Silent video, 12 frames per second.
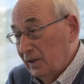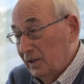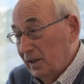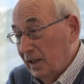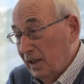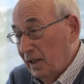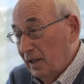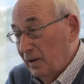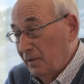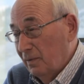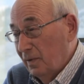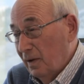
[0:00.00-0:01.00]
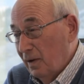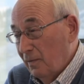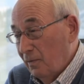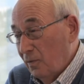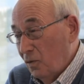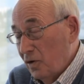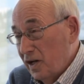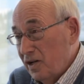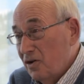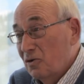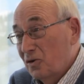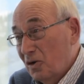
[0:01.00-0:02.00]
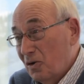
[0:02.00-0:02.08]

say 40 years